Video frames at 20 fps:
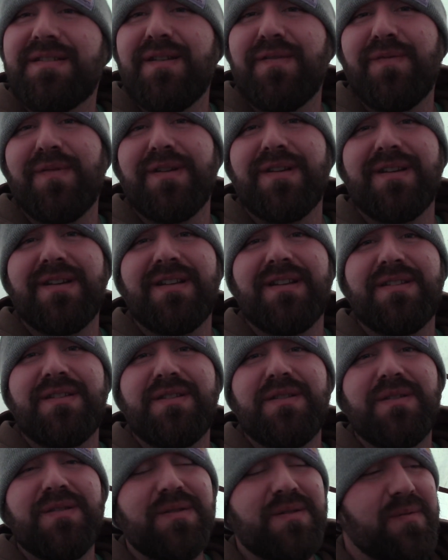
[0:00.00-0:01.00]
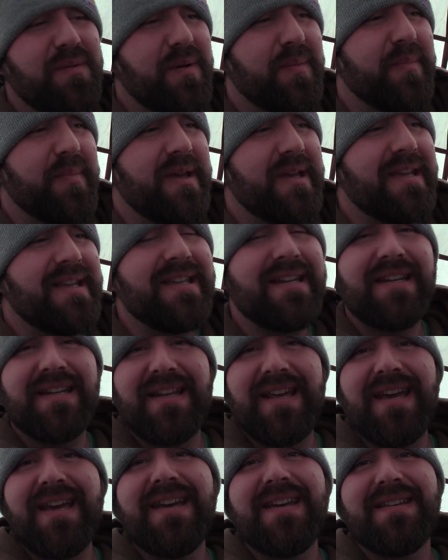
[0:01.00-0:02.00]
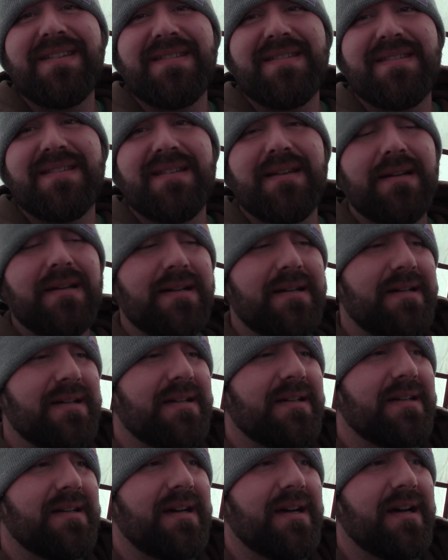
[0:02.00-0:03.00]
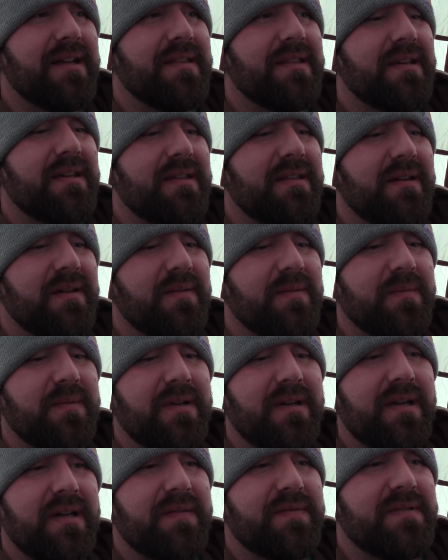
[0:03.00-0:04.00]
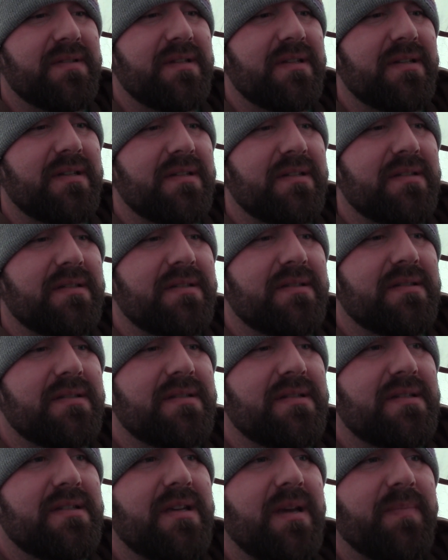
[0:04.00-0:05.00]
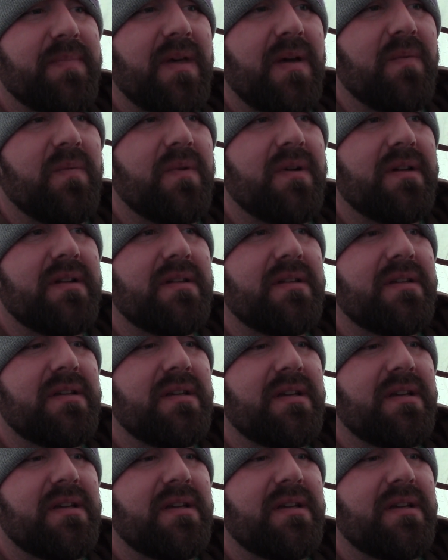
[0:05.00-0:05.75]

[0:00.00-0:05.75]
sure if we're gonna get to do our bacon and eggs. I think that I'm gonna have to skip that one.